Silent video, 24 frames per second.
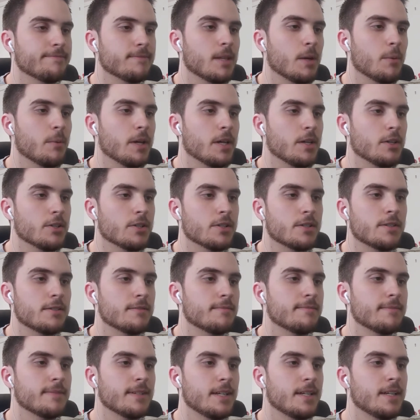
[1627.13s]
That way you just,
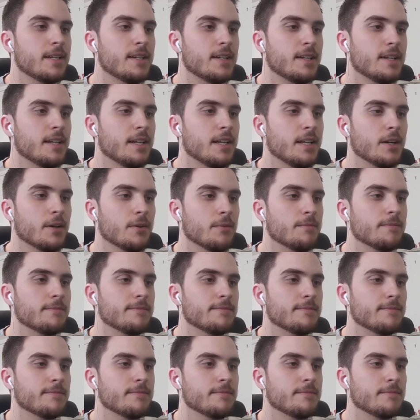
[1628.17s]

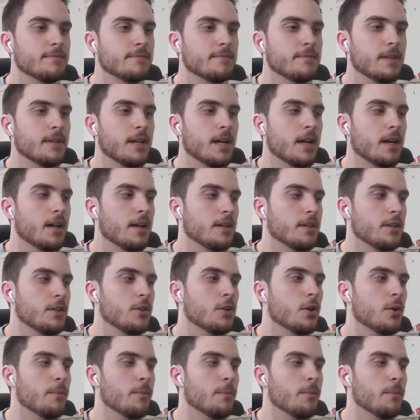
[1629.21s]
you